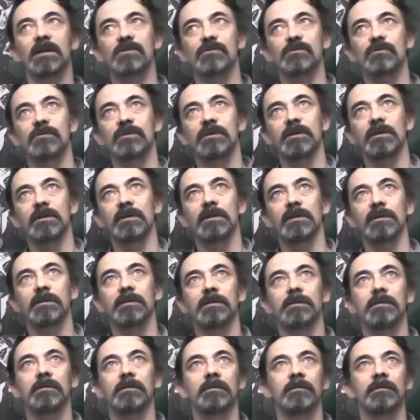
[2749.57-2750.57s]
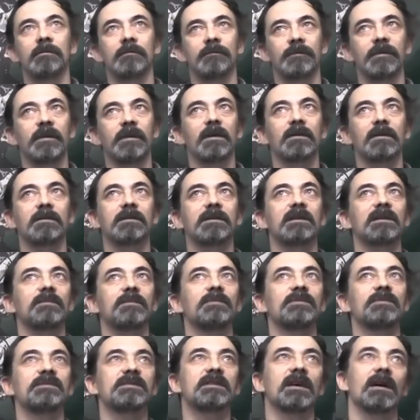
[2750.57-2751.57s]
they didn't start
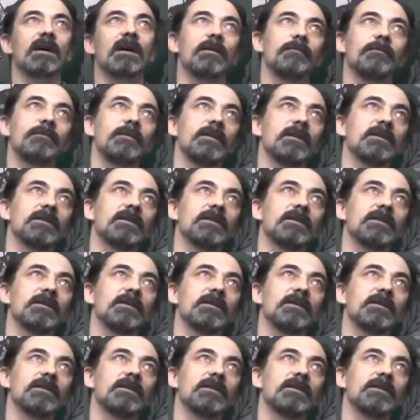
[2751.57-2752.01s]
organizing